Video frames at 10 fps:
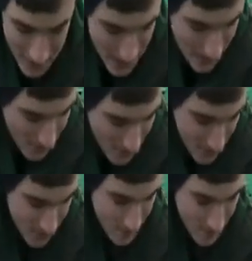still
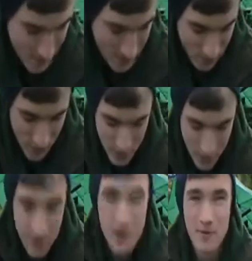very
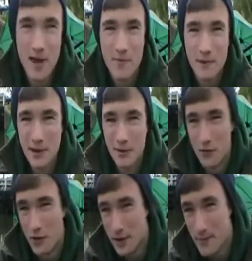welcome, gave me a
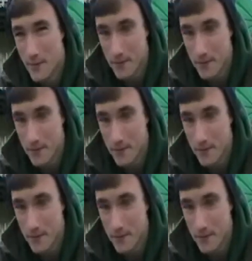little fight.